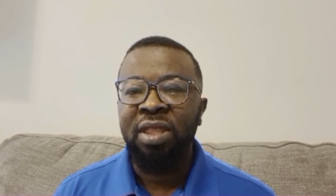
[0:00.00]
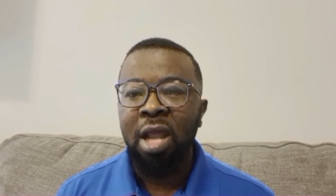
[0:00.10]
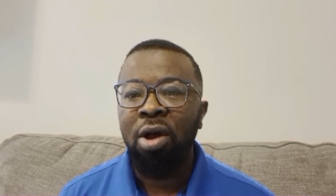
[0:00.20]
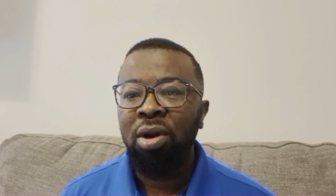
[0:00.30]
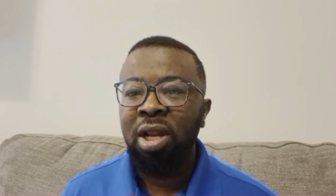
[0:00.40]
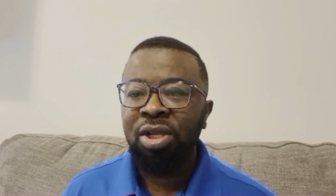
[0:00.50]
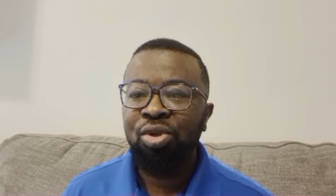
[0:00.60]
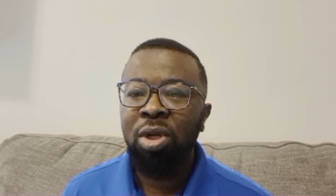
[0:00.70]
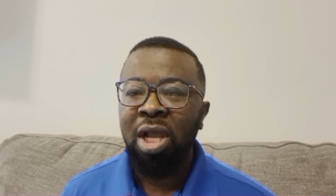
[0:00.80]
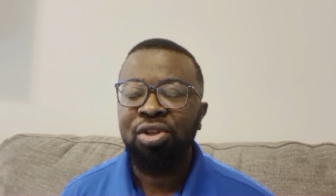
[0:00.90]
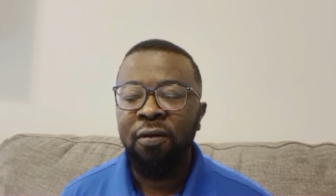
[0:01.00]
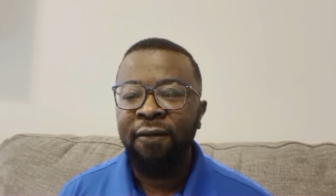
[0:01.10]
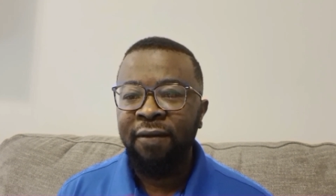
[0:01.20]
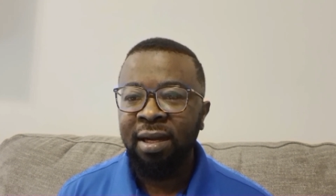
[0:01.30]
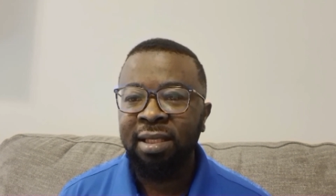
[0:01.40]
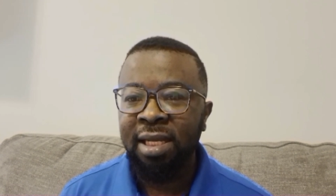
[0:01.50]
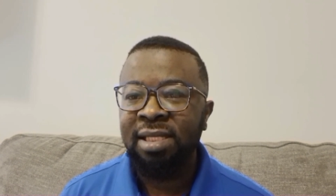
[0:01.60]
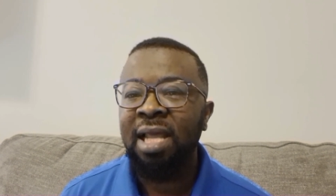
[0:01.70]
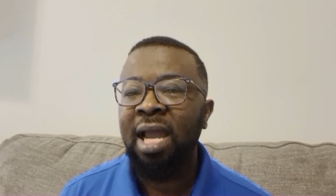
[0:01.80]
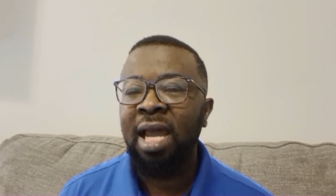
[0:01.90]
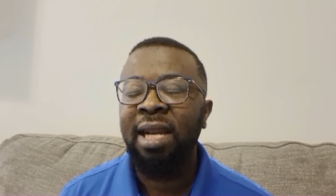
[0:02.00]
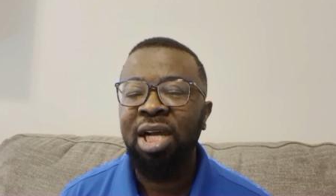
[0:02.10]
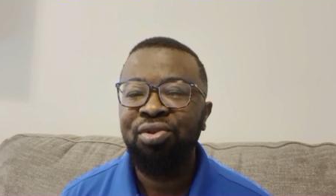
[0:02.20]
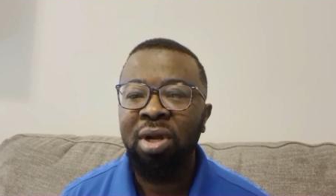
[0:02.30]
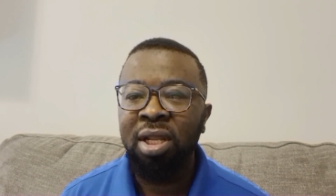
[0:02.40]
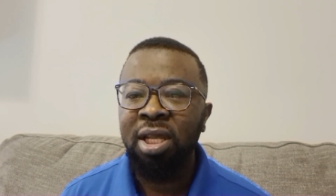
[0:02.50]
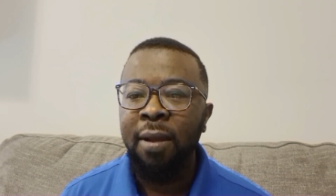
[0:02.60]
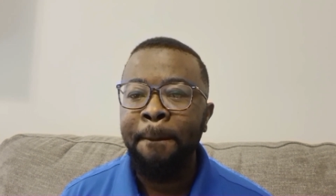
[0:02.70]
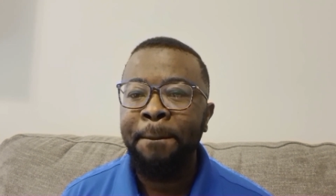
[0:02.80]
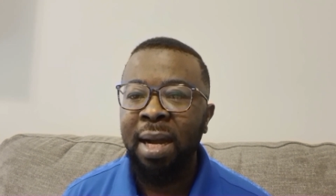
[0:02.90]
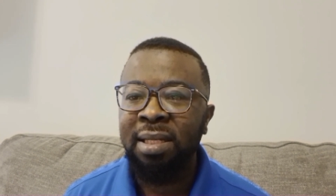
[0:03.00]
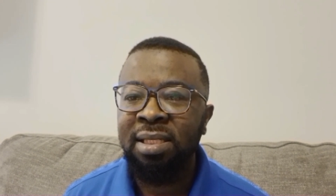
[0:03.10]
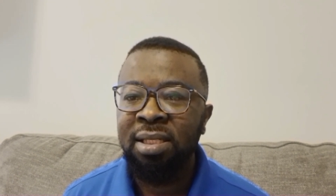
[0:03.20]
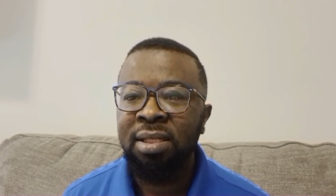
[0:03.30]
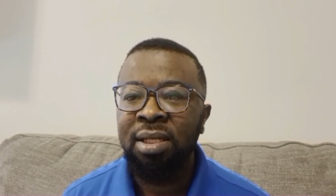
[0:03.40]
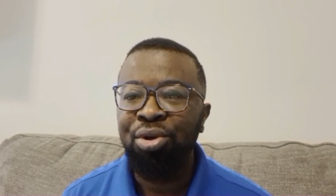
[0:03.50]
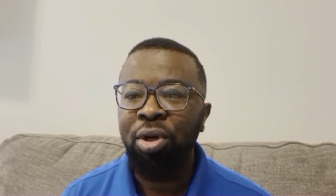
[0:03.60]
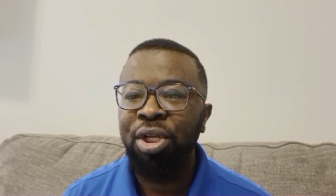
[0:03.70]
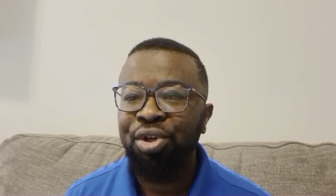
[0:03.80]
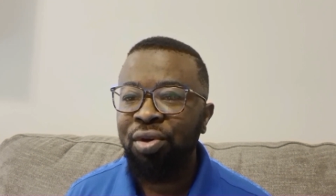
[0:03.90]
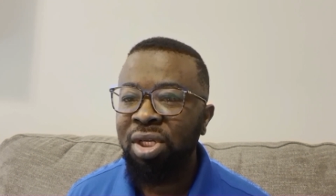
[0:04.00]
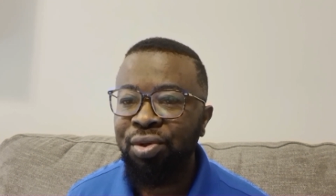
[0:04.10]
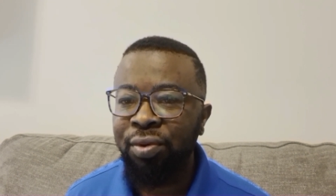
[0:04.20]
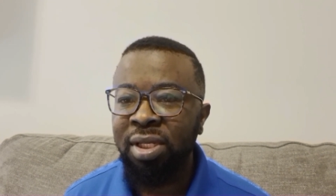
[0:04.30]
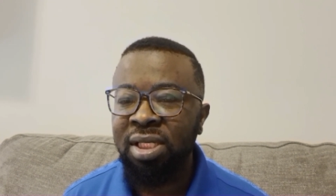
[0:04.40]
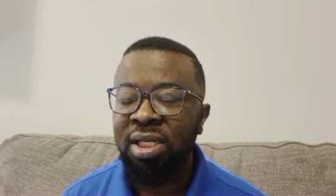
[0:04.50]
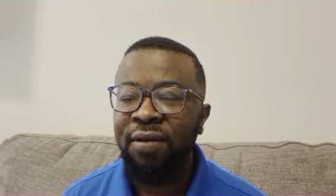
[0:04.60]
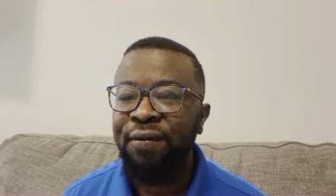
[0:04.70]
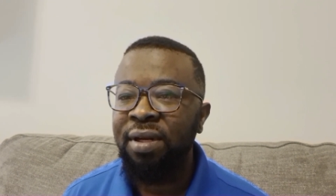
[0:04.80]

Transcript: Now let's look at some factors that can actually impact your interest rates if you